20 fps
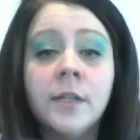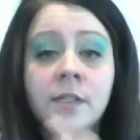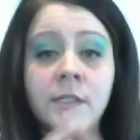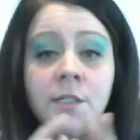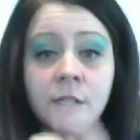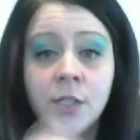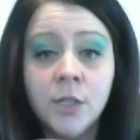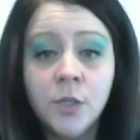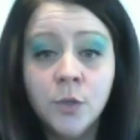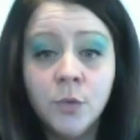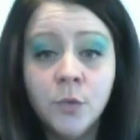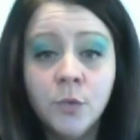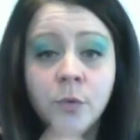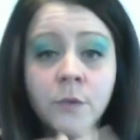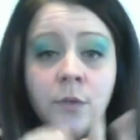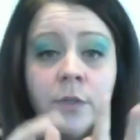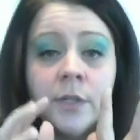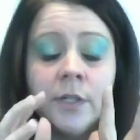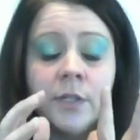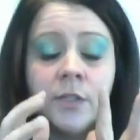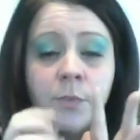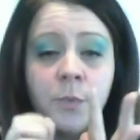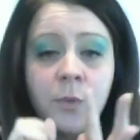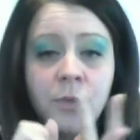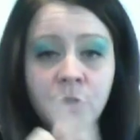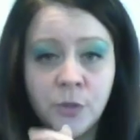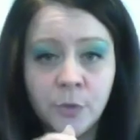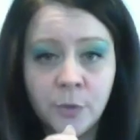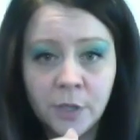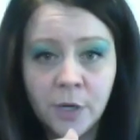It's you, it's
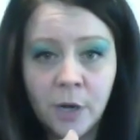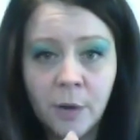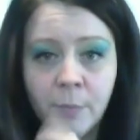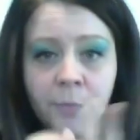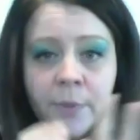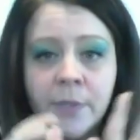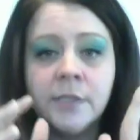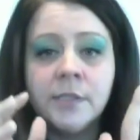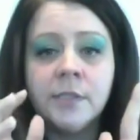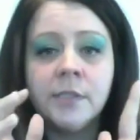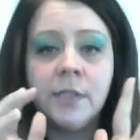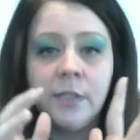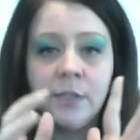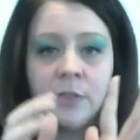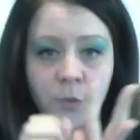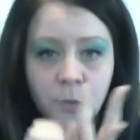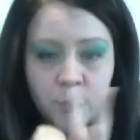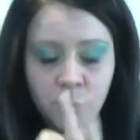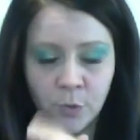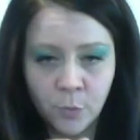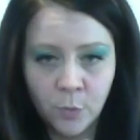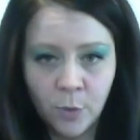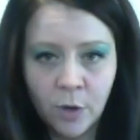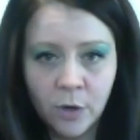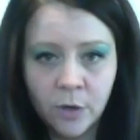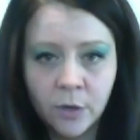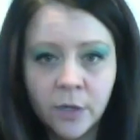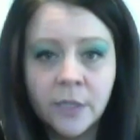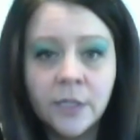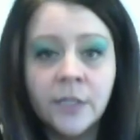what you encompass, it's who you
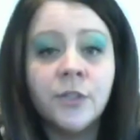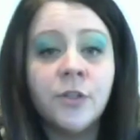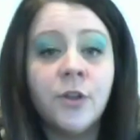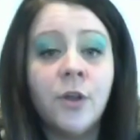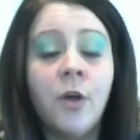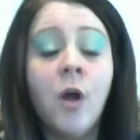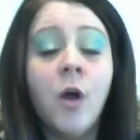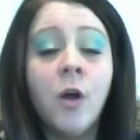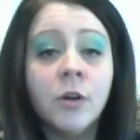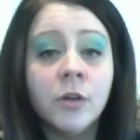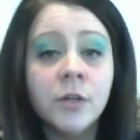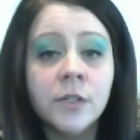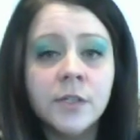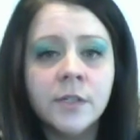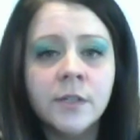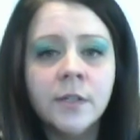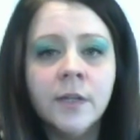are in the heart.